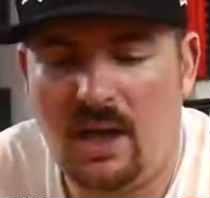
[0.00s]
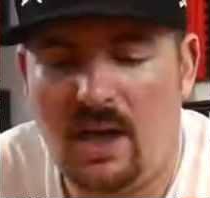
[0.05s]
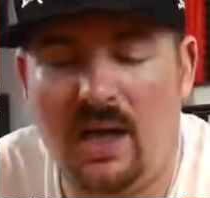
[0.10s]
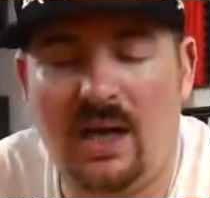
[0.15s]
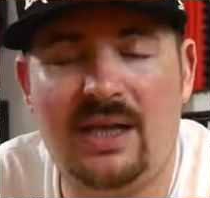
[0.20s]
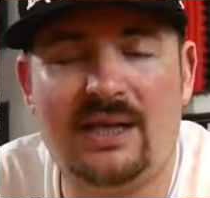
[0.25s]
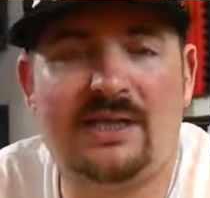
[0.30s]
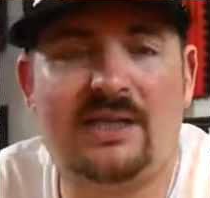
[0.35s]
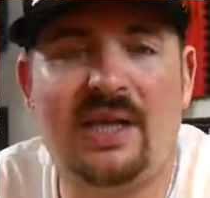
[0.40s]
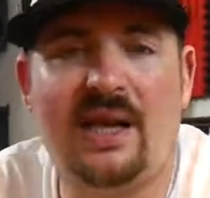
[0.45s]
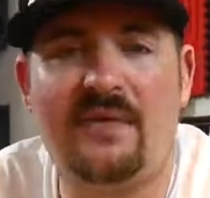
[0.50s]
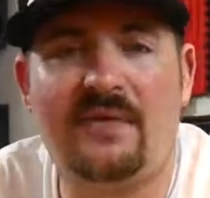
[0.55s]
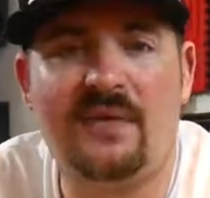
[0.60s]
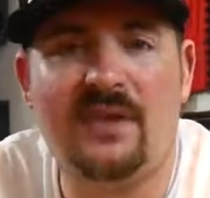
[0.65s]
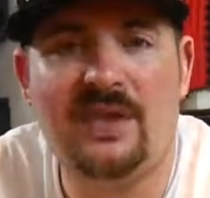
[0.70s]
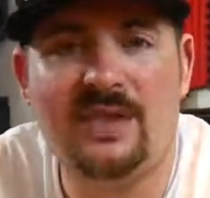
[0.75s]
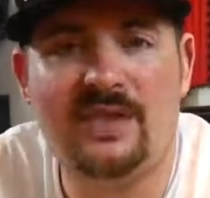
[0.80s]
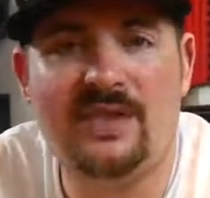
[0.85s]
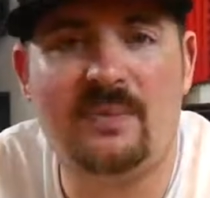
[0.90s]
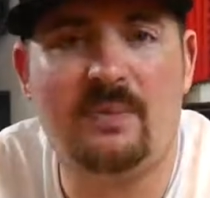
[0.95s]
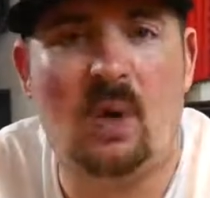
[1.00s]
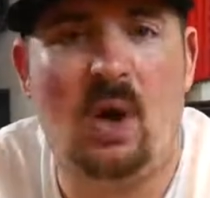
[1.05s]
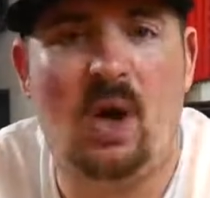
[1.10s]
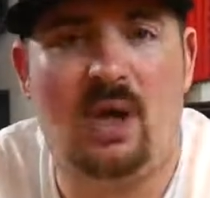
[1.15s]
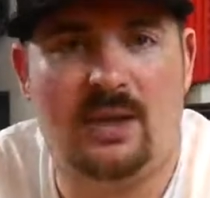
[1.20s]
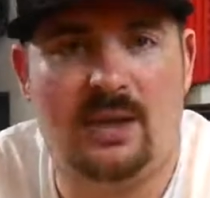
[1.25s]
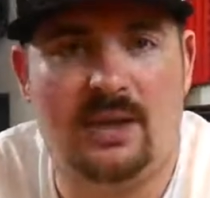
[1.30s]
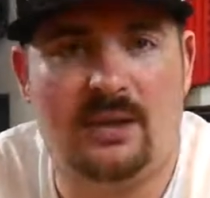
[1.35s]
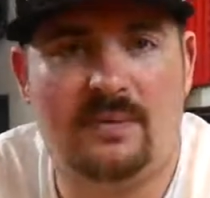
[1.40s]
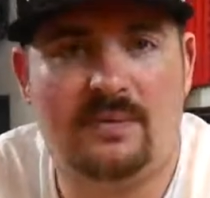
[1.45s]
It's definitely
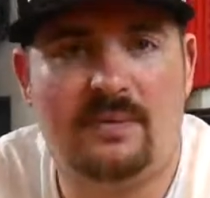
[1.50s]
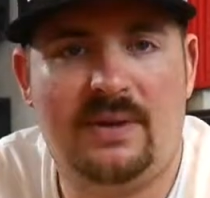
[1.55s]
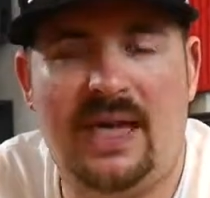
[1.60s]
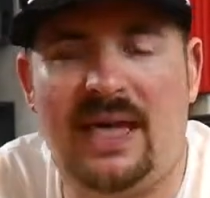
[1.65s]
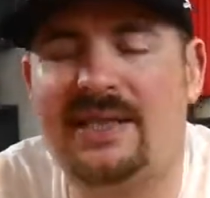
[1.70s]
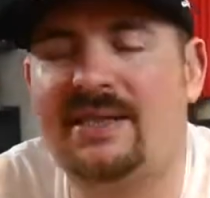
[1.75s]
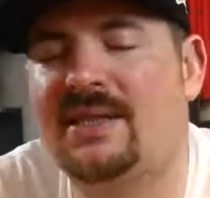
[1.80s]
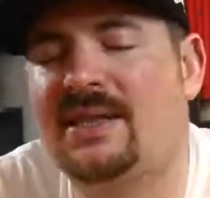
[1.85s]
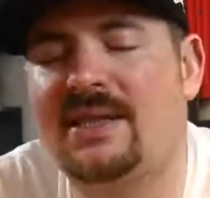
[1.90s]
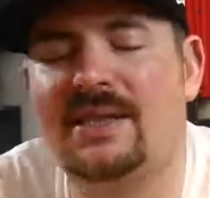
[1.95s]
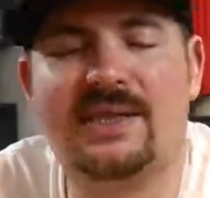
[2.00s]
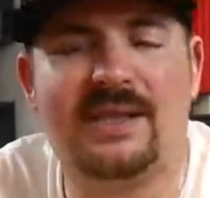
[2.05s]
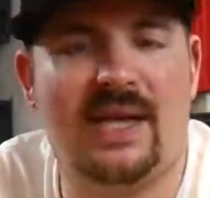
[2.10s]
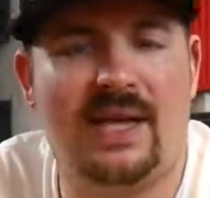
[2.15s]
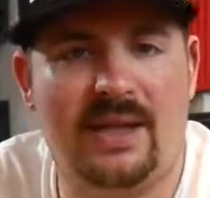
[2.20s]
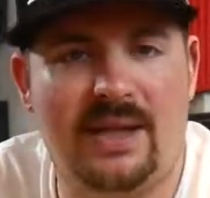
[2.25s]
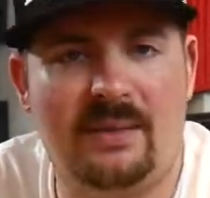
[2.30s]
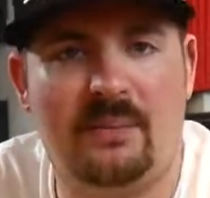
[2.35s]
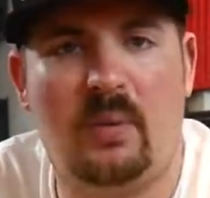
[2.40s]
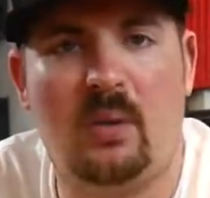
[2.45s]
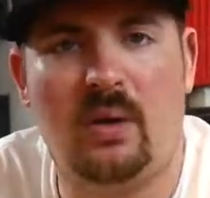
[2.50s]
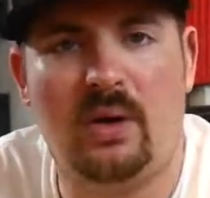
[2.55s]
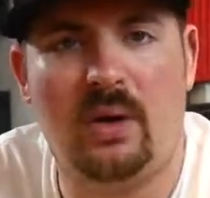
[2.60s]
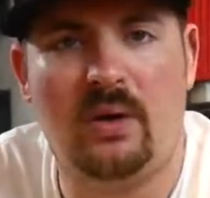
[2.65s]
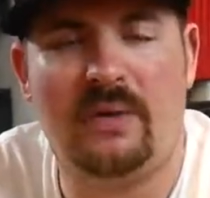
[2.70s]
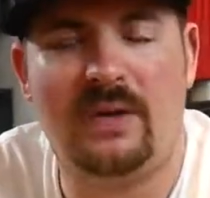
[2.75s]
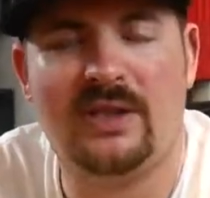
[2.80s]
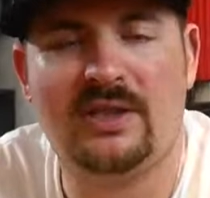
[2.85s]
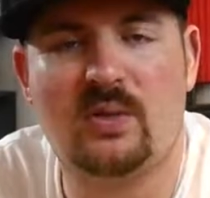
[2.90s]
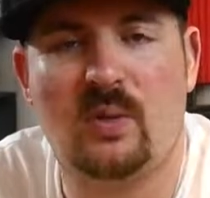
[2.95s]
smaller. That's the selling point
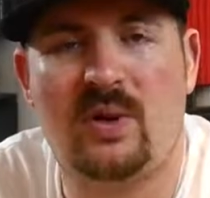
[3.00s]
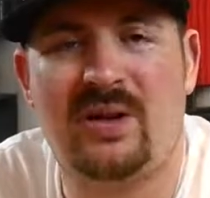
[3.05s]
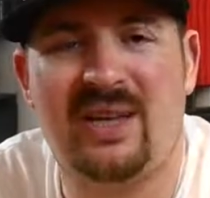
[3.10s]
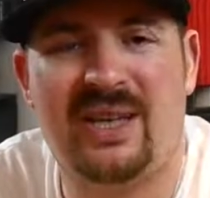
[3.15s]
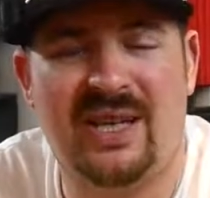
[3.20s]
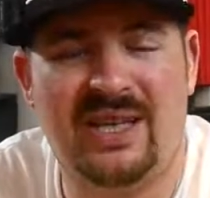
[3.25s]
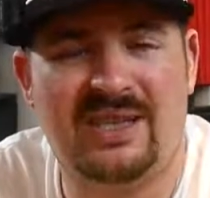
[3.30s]
on this one.